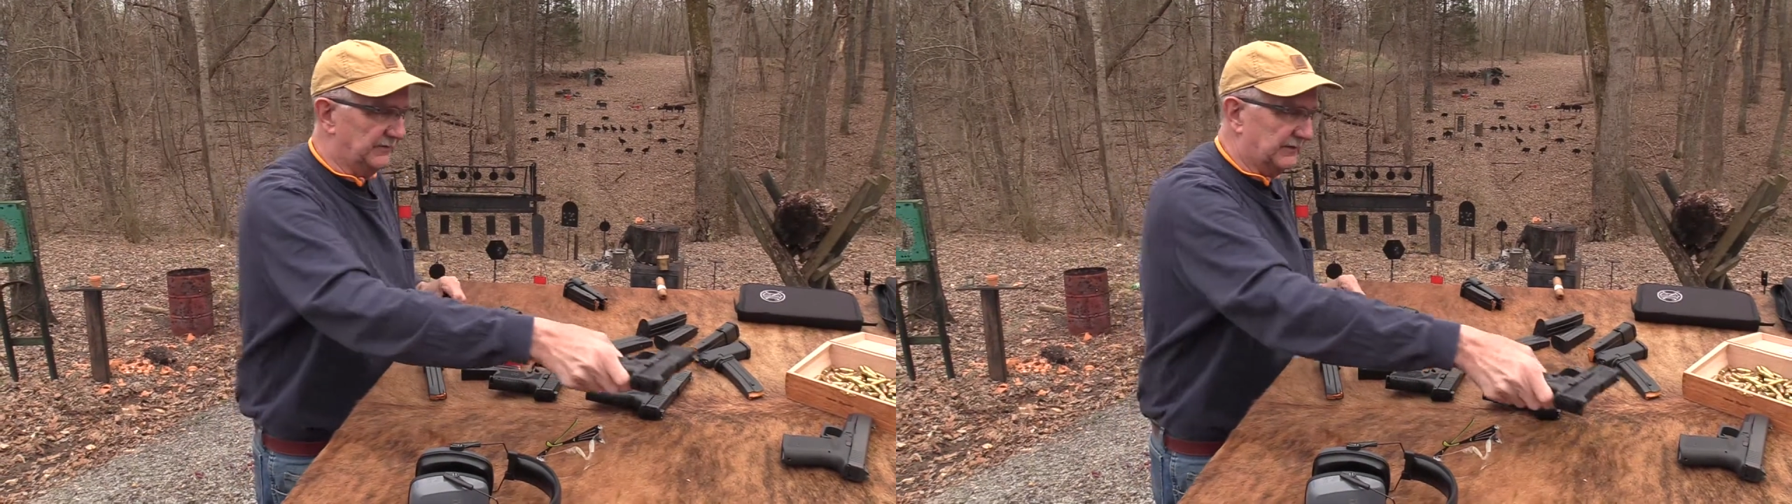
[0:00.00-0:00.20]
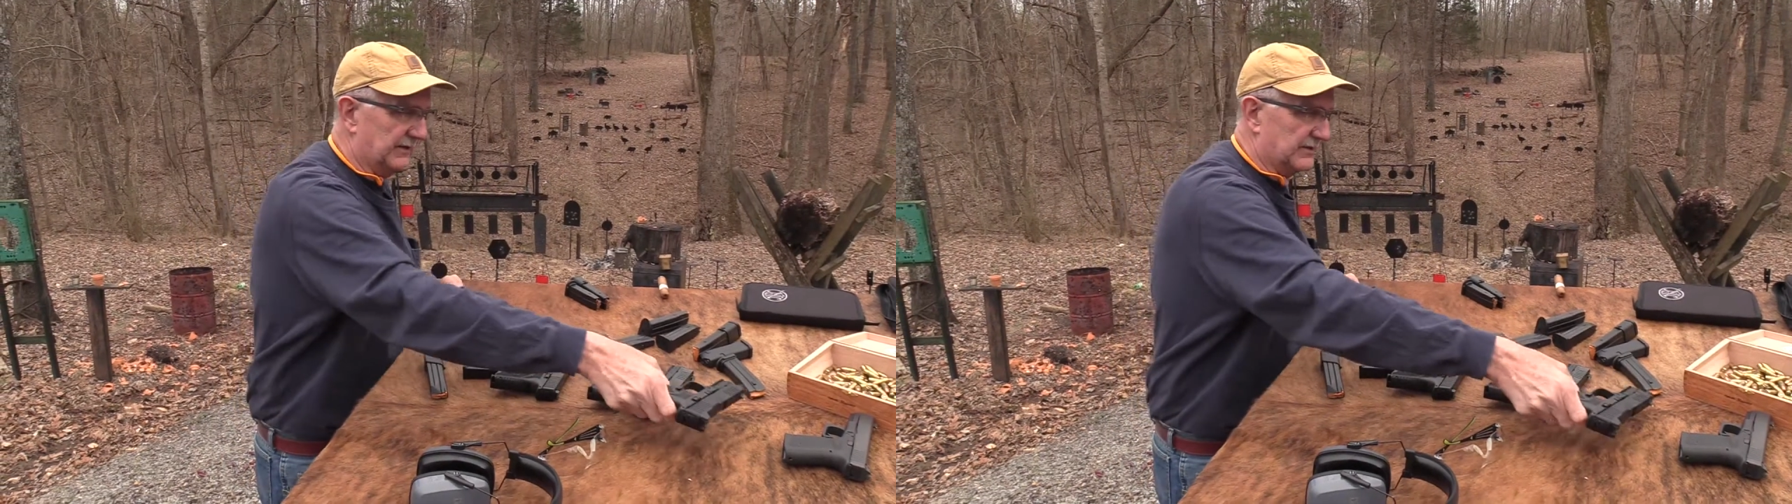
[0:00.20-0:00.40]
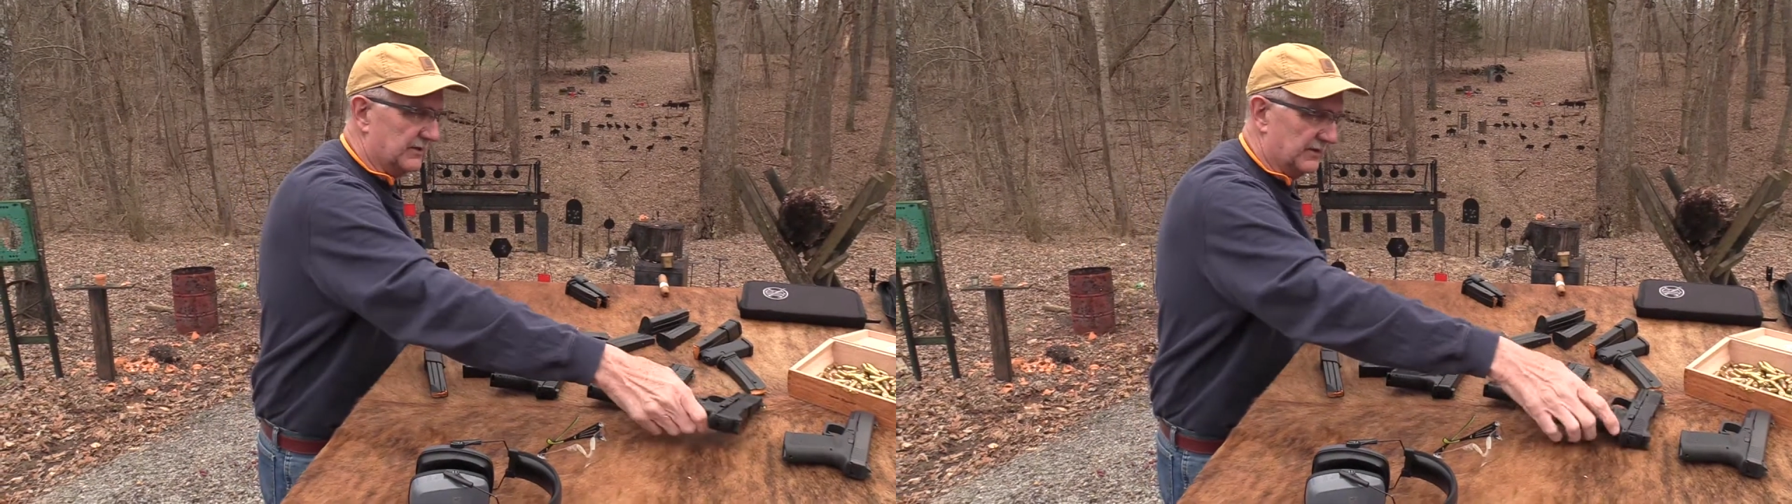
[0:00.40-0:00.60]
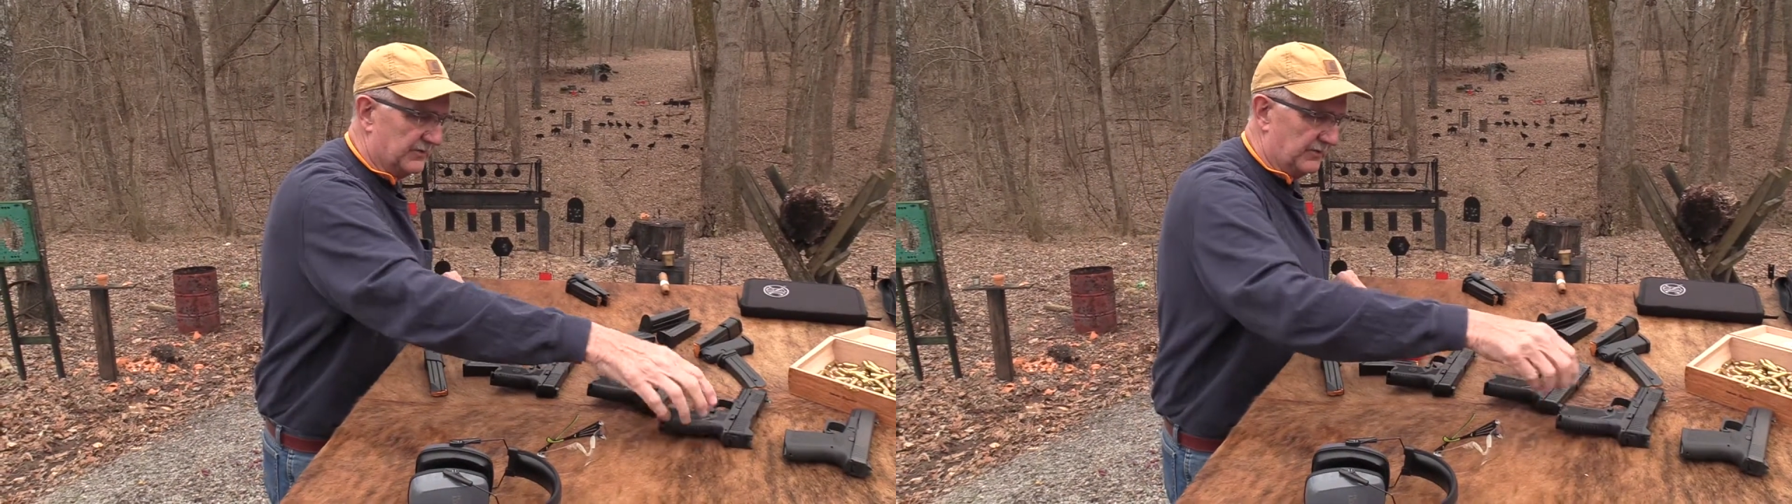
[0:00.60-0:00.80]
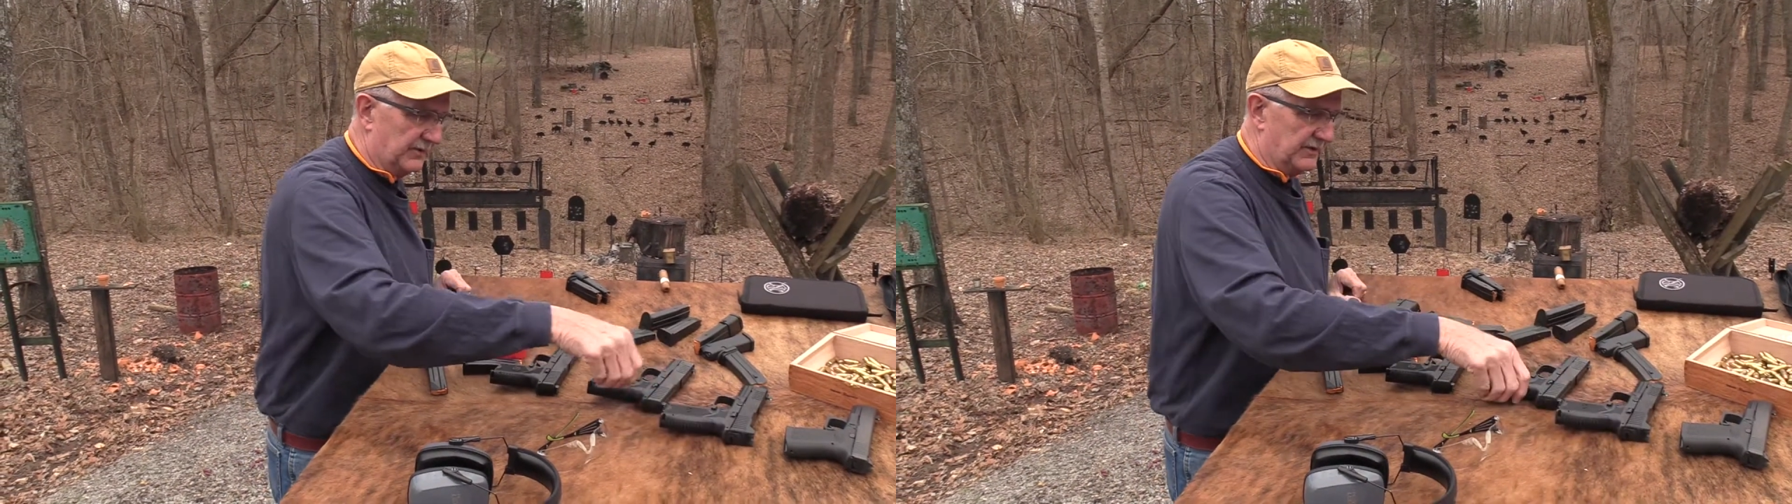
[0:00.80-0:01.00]
But that's
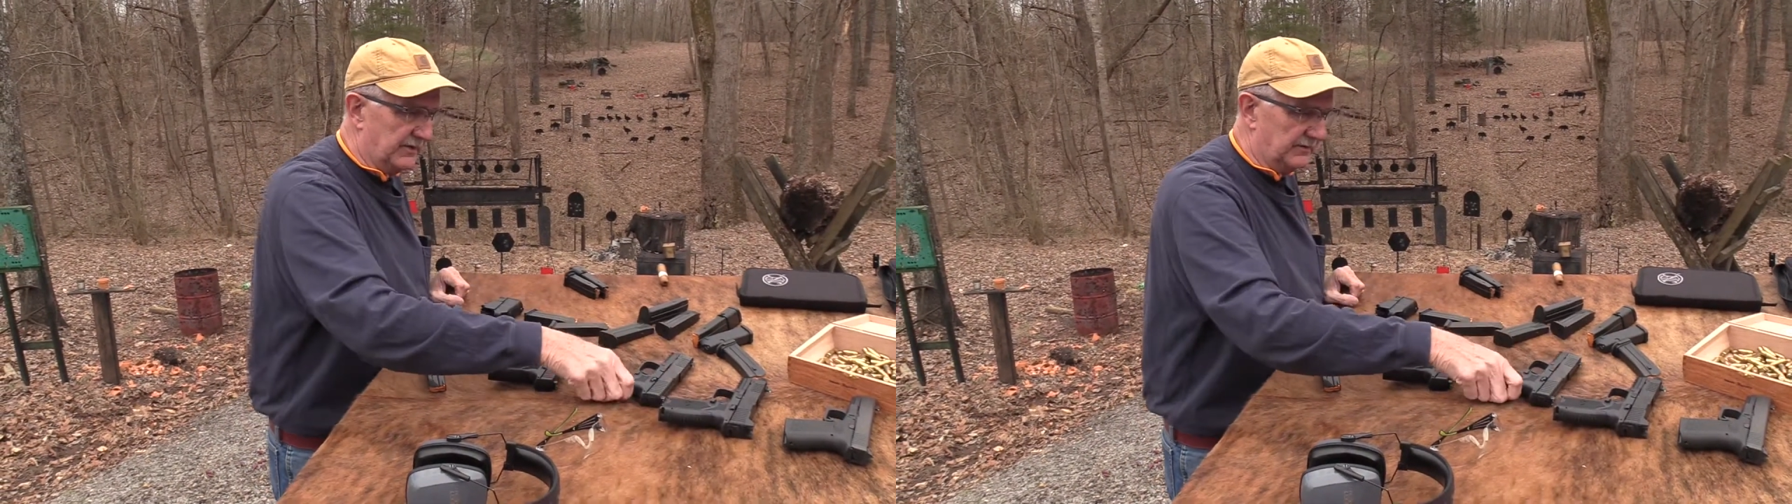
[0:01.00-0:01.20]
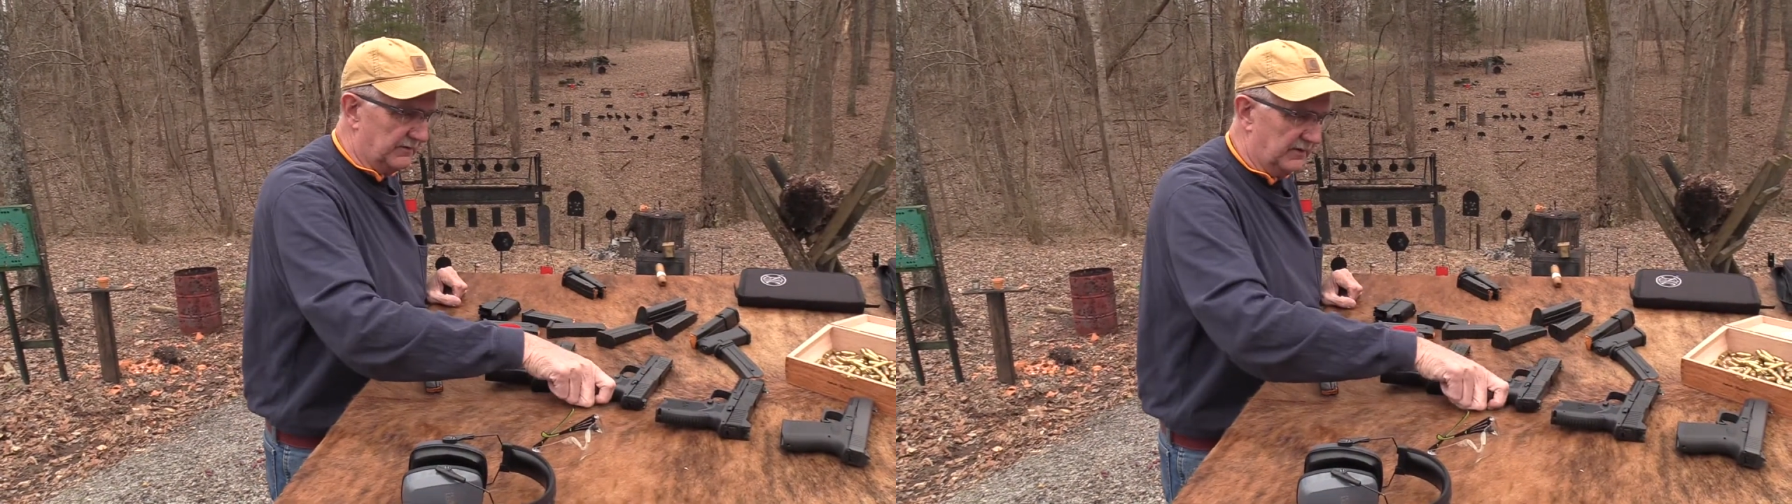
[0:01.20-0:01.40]
pretty neat.